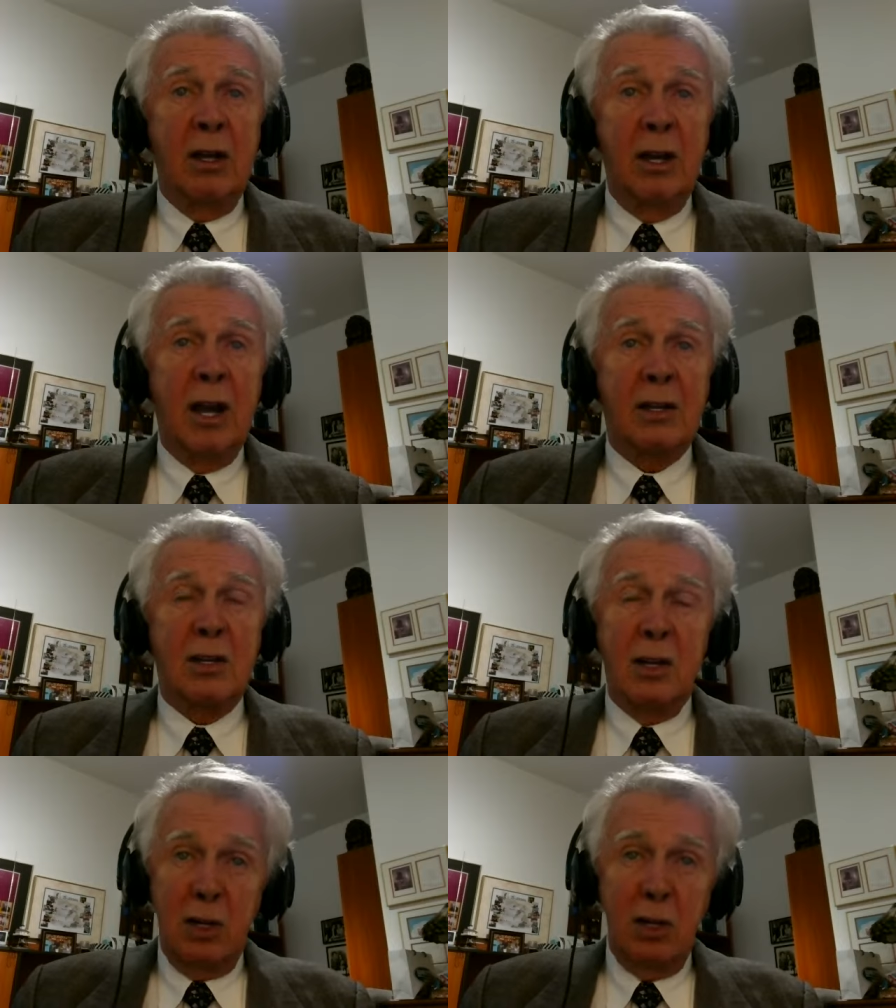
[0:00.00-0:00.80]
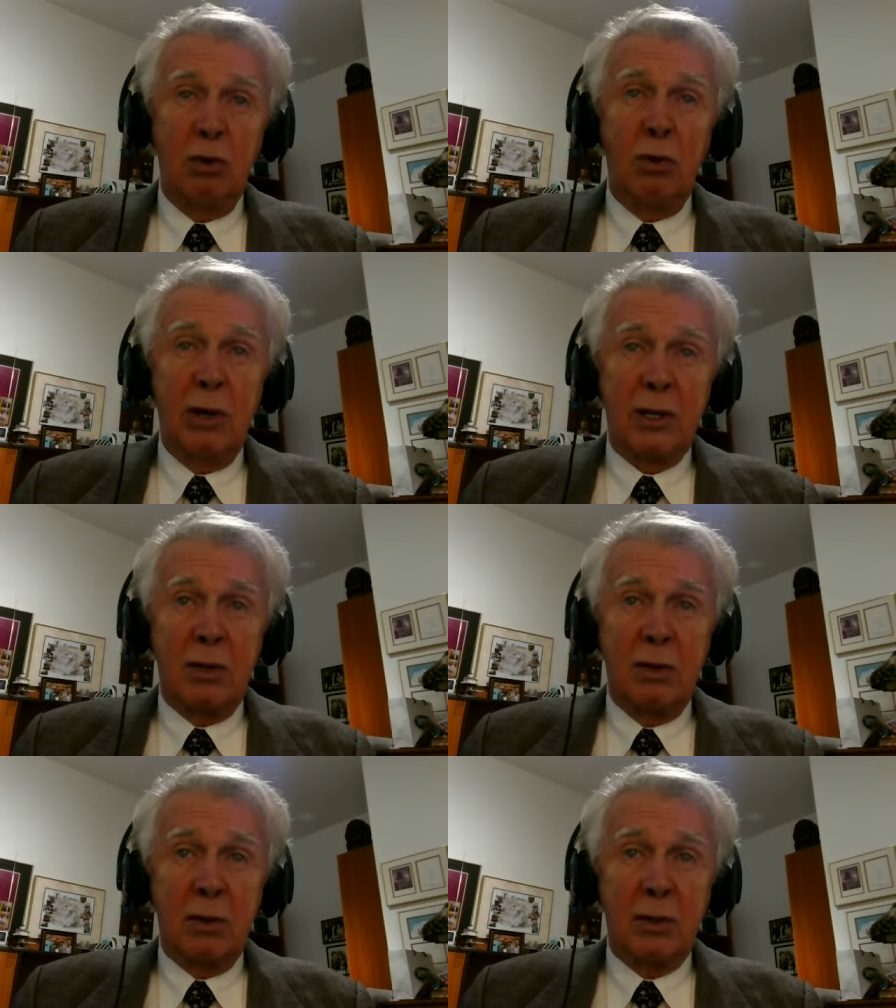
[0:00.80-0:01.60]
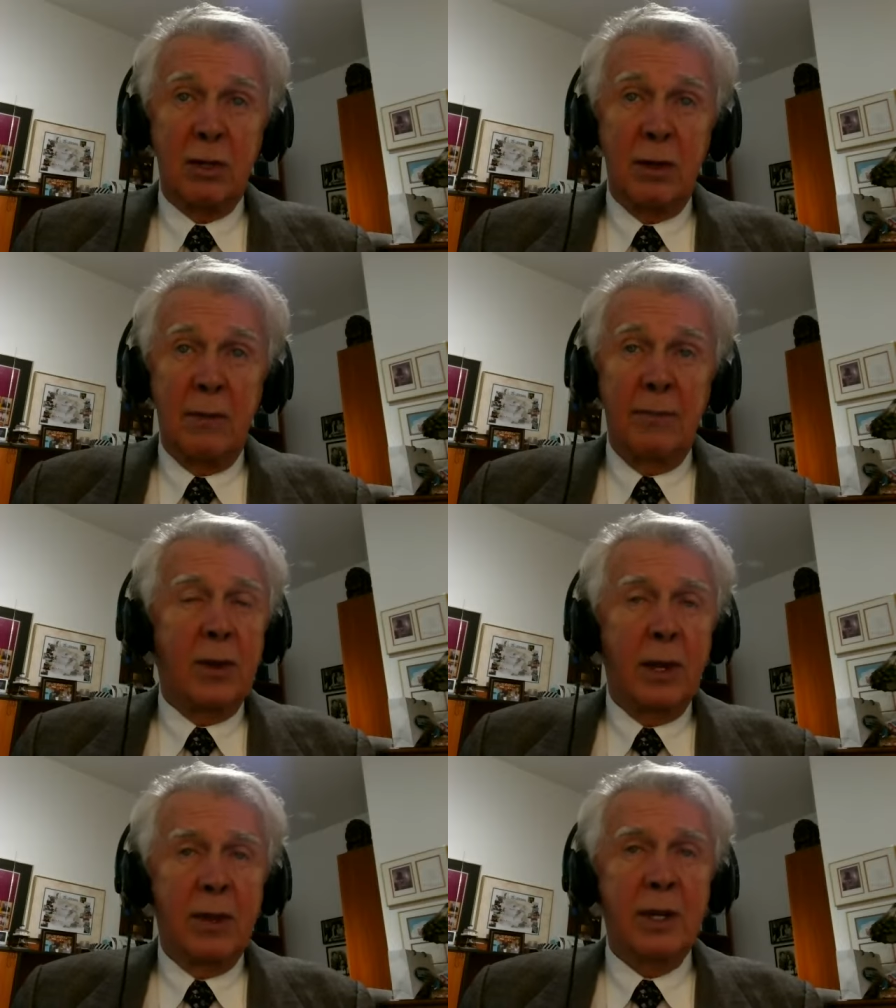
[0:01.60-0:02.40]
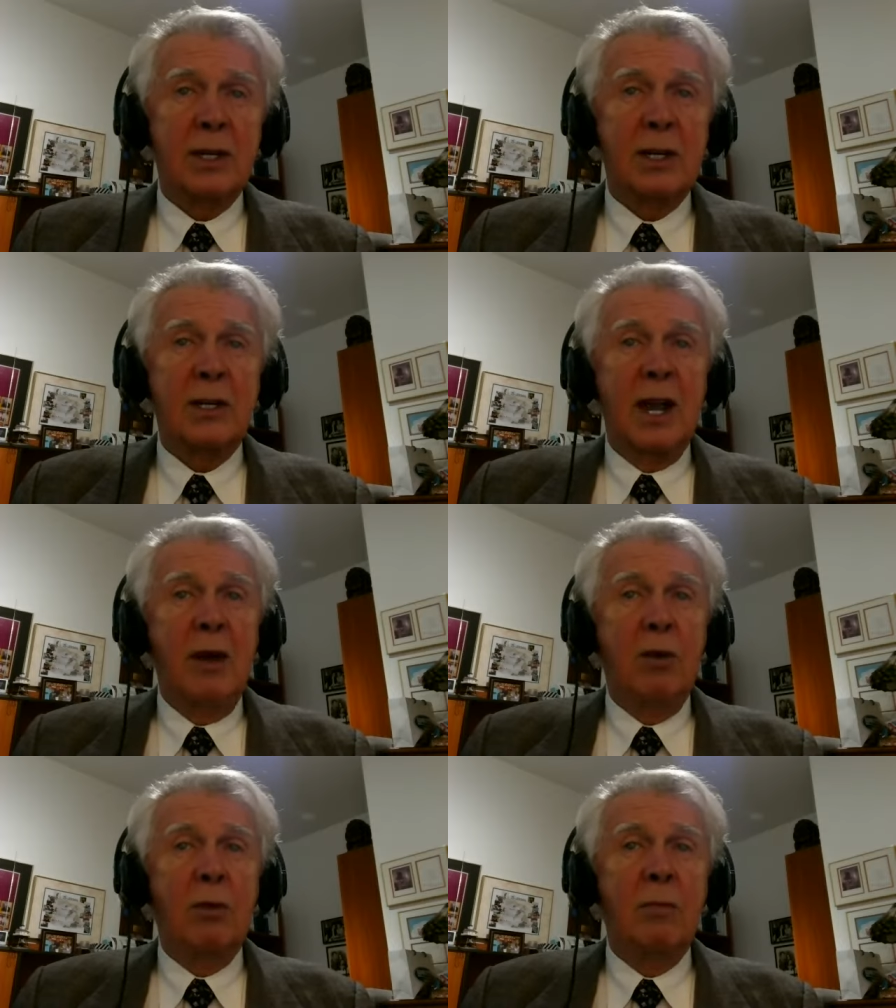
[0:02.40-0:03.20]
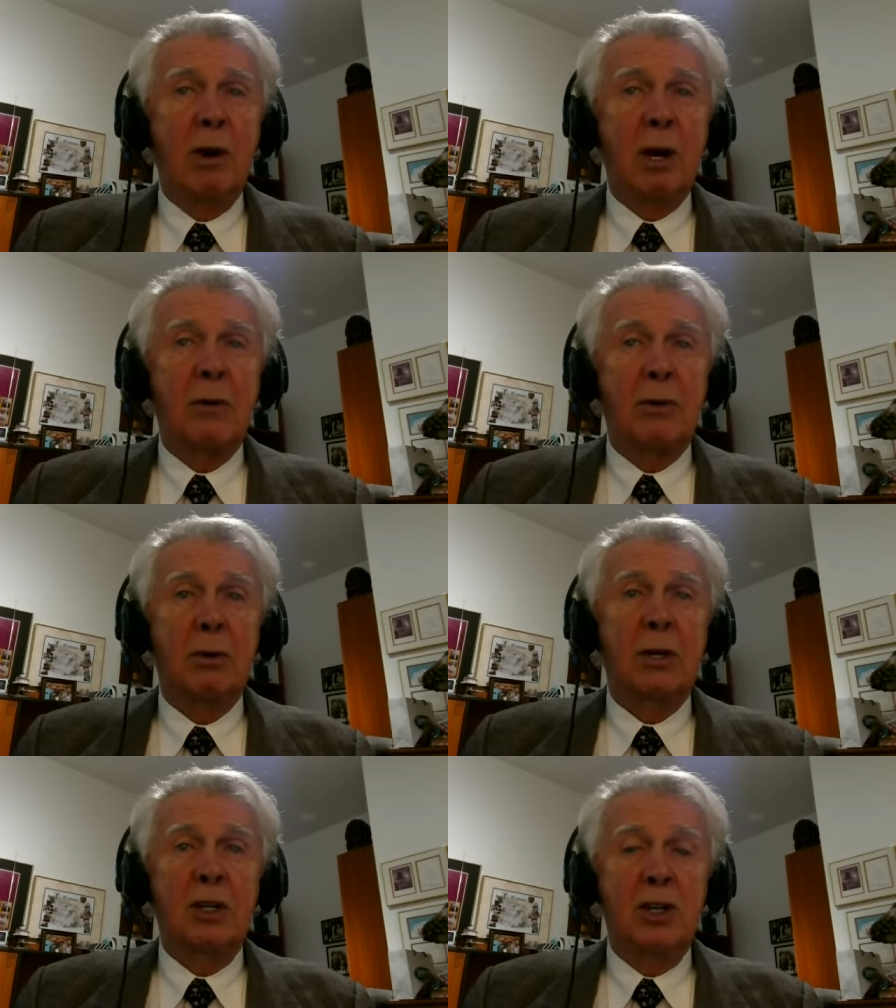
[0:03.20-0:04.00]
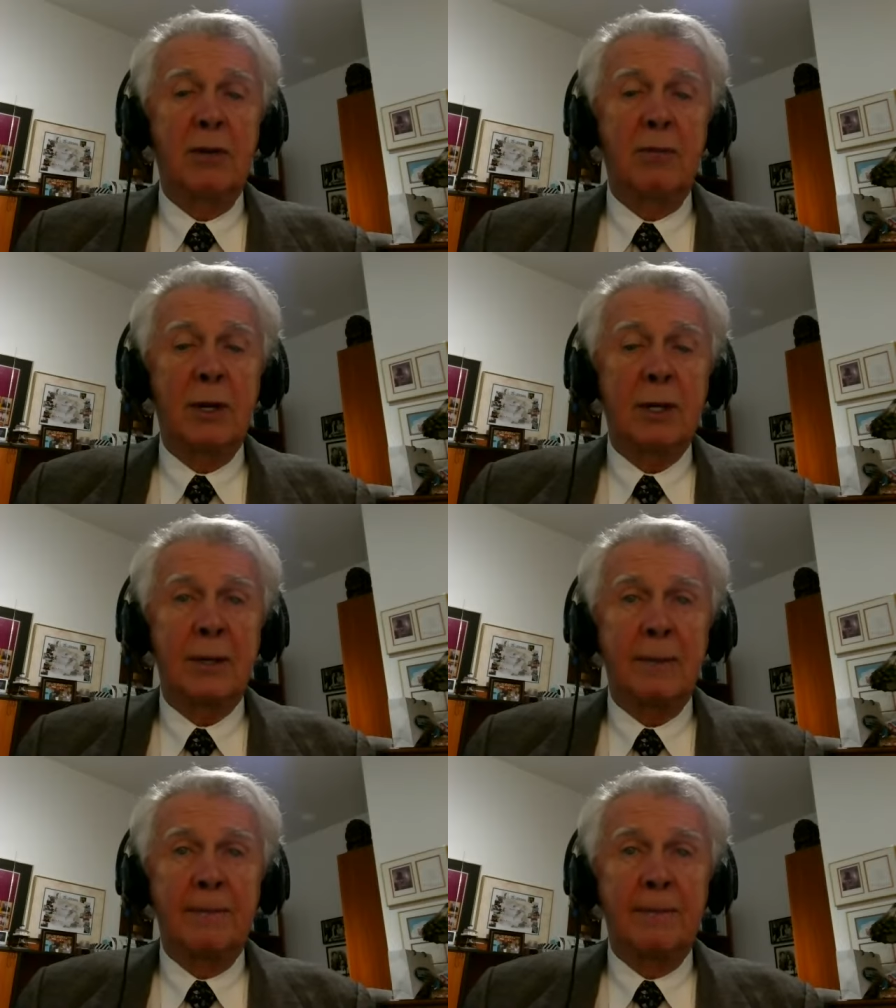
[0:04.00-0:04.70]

Yes, you listeners, this is a remarkable achievement.